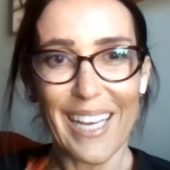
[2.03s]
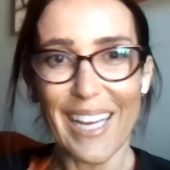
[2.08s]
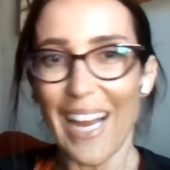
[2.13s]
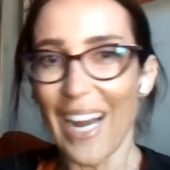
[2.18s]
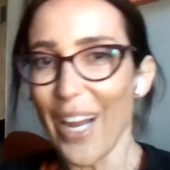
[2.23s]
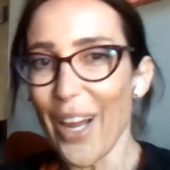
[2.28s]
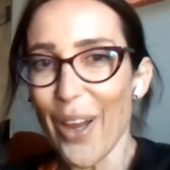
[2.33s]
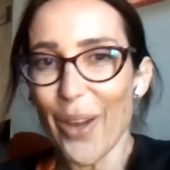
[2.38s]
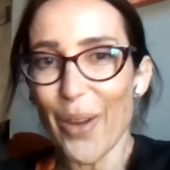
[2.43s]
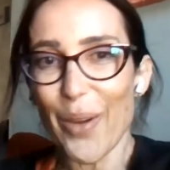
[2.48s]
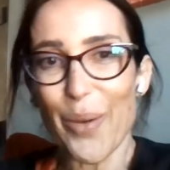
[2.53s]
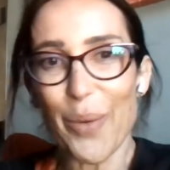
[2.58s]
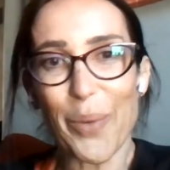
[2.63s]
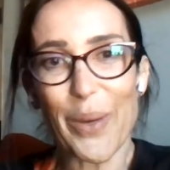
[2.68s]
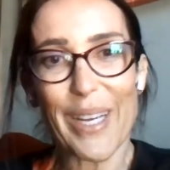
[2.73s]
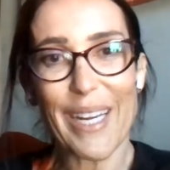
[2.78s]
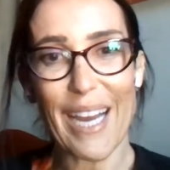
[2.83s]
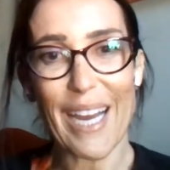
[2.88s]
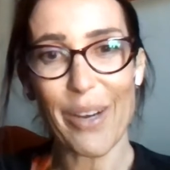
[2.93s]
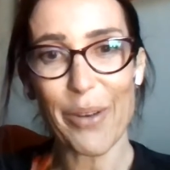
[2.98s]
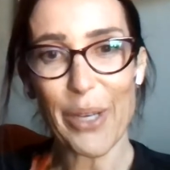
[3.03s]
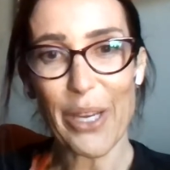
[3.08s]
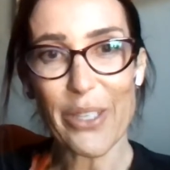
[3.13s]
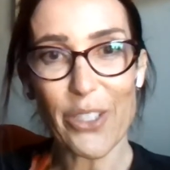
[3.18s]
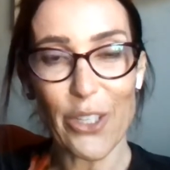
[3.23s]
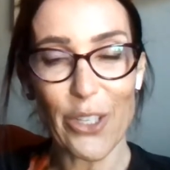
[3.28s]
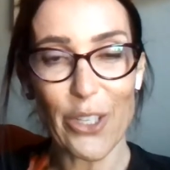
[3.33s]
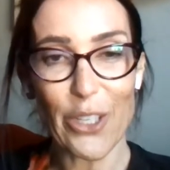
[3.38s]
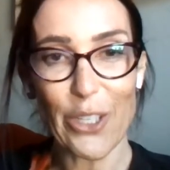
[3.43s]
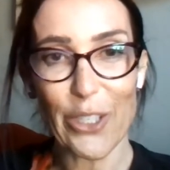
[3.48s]
Hello, we're now going
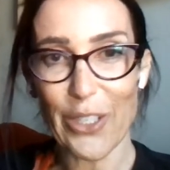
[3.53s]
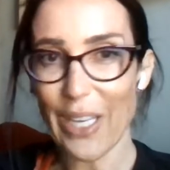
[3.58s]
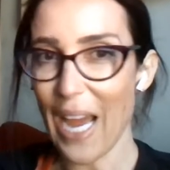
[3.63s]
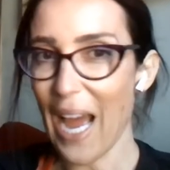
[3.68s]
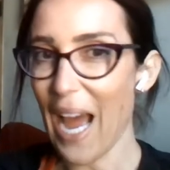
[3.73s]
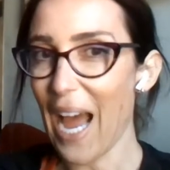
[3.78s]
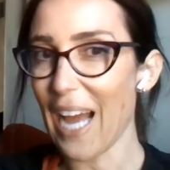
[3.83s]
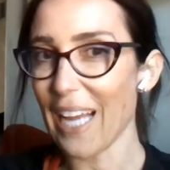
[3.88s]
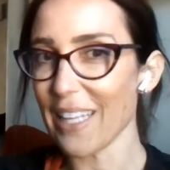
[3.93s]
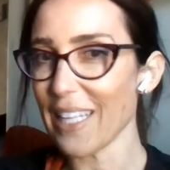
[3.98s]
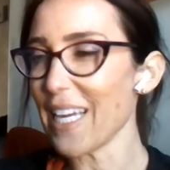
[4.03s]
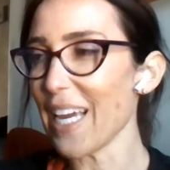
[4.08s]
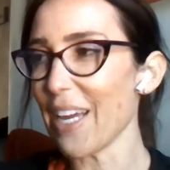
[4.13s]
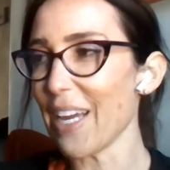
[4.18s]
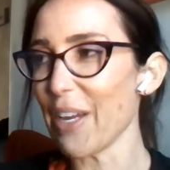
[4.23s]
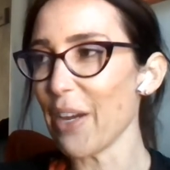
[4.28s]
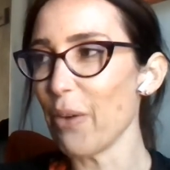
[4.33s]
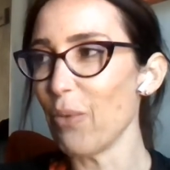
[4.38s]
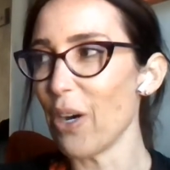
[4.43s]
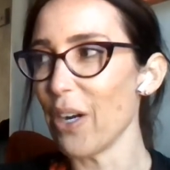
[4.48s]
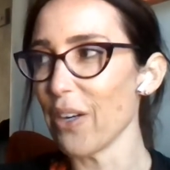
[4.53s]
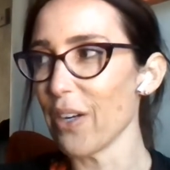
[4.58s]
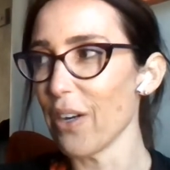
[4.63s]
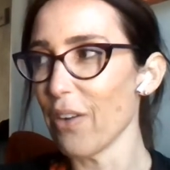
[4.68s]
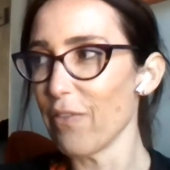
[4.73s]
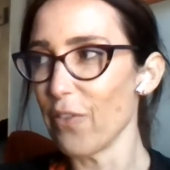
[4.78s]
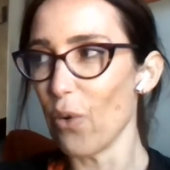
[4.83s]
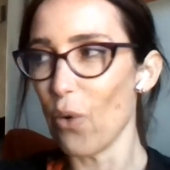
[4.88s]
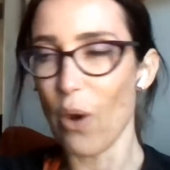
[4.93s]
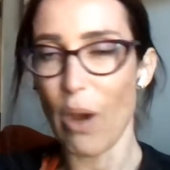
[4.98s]
to look at the
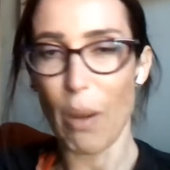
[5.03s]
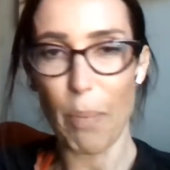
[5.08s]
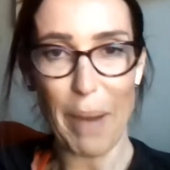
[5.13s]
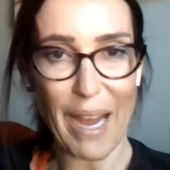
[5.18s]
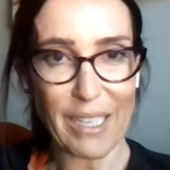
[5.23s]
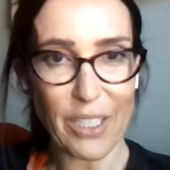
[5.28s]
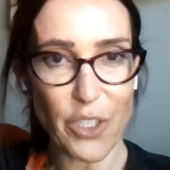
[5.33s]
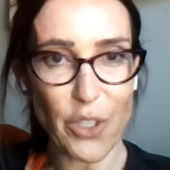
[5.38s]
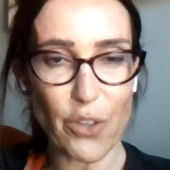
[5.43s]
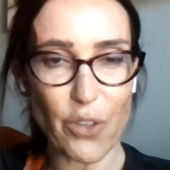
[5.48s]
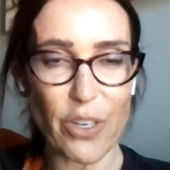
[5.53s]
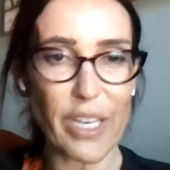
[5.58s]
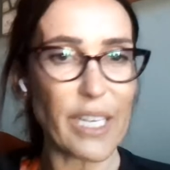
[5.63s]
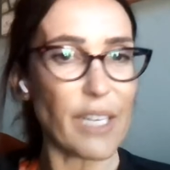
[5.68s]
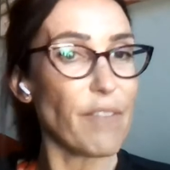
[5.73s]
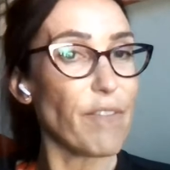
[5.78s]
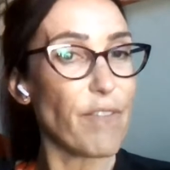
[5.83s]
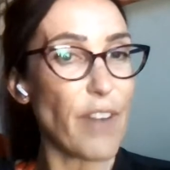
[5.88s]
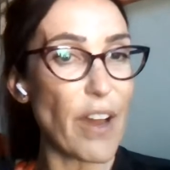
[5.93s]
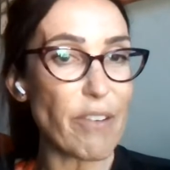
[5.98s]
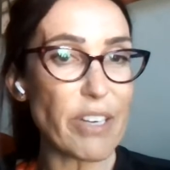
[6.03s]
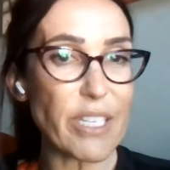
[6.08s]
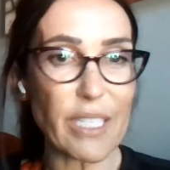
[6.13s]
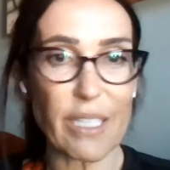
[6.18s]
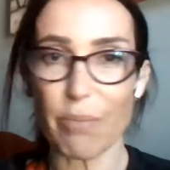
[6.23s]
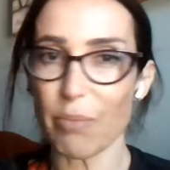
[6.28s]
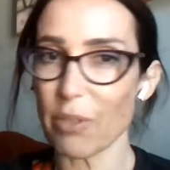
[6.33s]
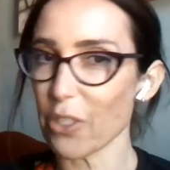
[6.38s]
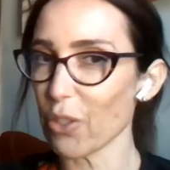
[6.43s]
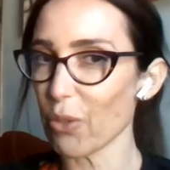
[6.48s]
AO1 for a battery. Very
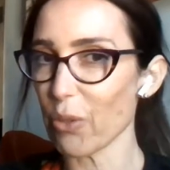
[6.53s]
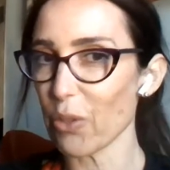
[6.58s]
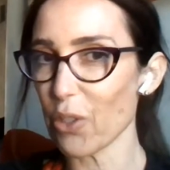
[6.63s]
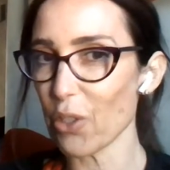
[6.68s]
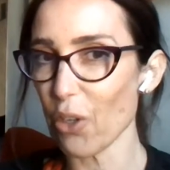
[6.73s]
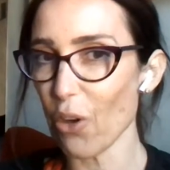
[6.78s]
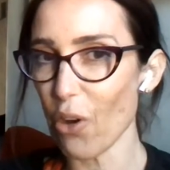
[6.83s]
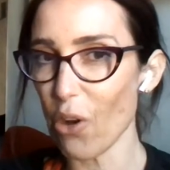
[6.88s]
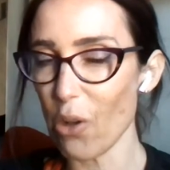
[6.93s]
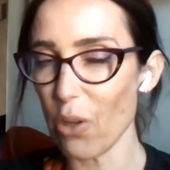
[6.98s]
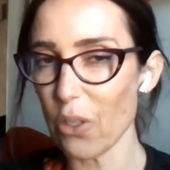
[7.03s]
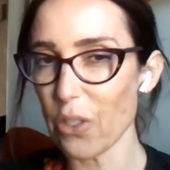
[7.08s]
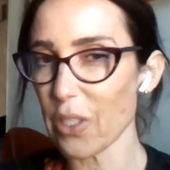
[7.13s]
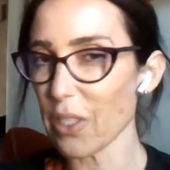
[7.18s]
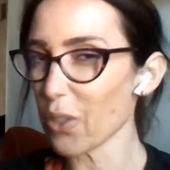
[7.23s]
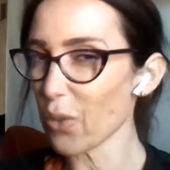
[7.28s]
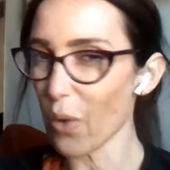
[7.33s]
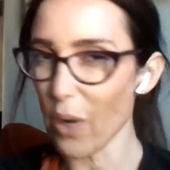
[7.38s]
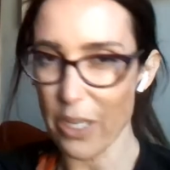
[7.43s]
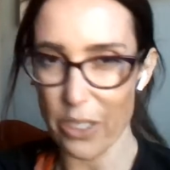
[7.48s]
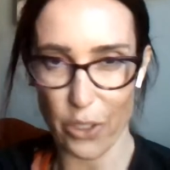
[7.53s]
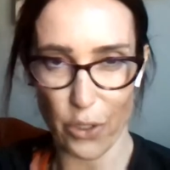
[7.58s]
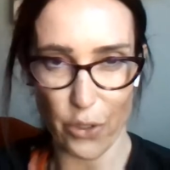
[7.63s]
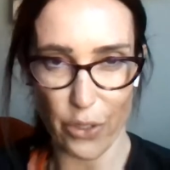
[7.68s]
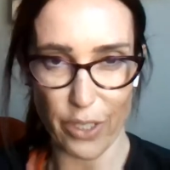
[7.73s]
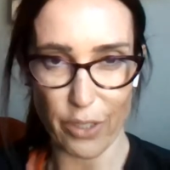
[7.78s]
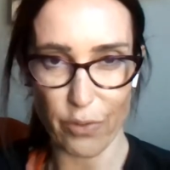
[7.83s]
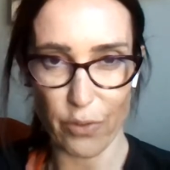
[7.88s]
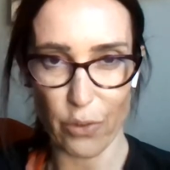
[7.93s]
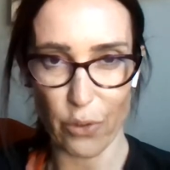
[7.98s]
similar to a salt, it's quite
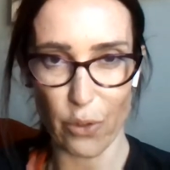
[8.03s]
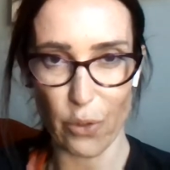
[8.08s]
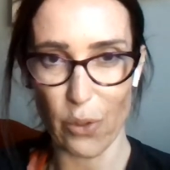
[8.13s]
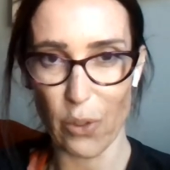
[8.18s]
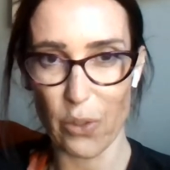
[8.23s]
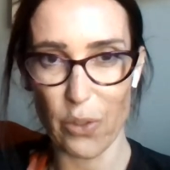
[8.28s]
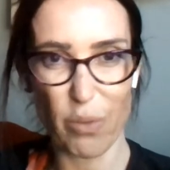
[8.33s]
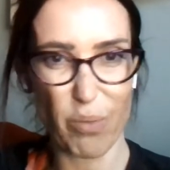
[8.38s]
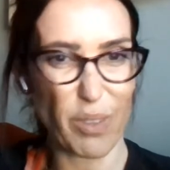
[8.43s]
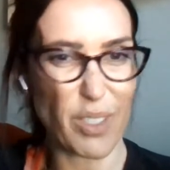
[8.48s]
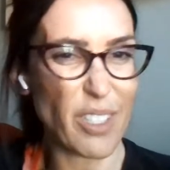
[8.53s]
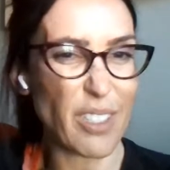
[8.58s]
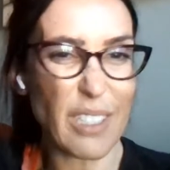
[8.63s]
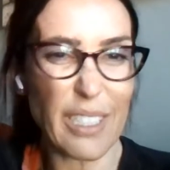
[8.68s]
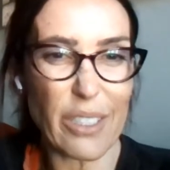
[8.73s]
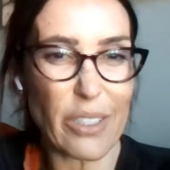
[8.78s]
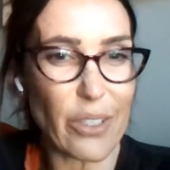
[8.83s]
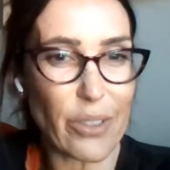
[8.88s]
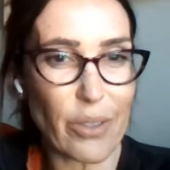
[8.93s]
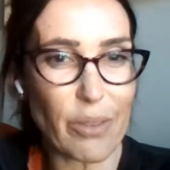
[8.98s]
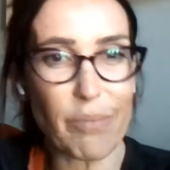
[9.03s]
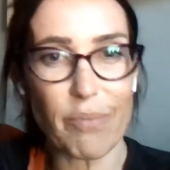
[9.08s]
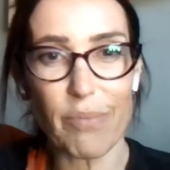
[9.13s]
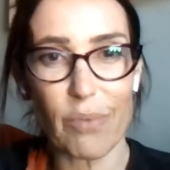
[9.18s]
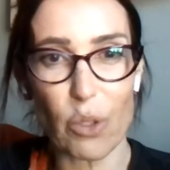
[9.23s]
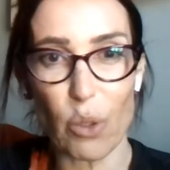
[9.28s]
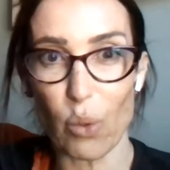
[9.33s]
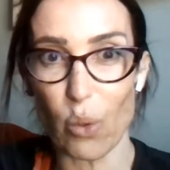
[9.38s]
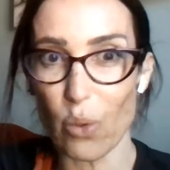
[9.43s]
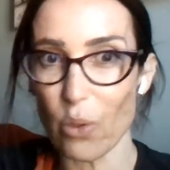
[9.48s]
straightforward. We don't need to
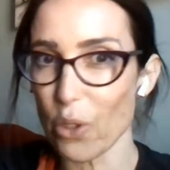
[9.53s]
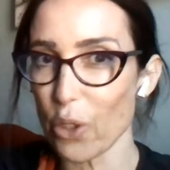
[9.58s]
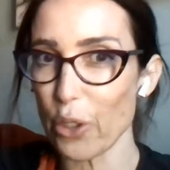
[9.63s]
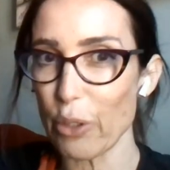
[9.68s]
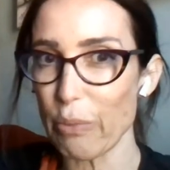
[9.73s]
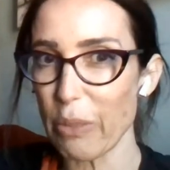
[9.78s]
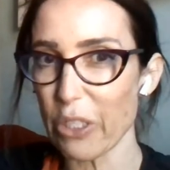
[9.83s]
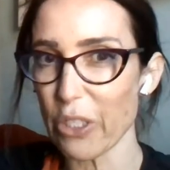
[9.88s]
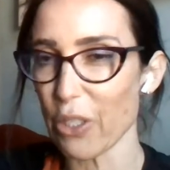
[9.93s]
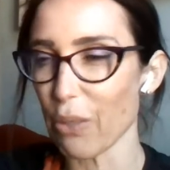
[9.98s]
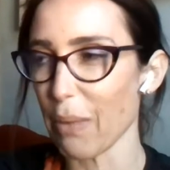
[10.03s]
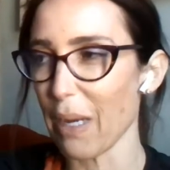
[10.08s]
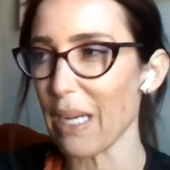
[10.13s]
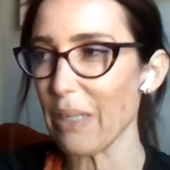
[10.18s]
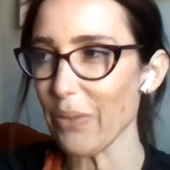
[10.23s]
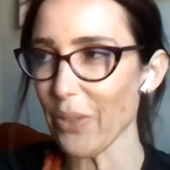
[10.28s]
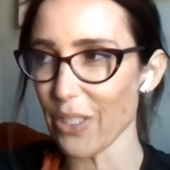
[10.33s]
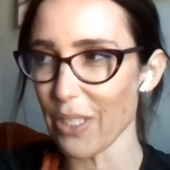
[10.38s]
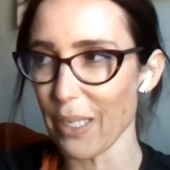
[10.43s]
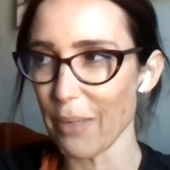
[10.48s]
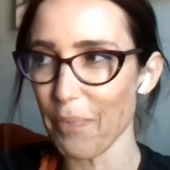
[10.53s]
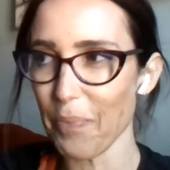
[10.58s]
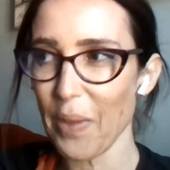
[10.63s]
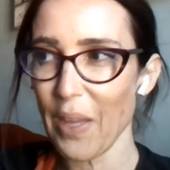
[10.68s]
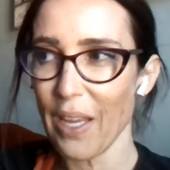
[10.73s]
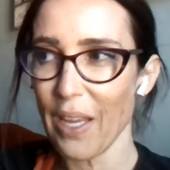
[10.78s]
talk too much about it.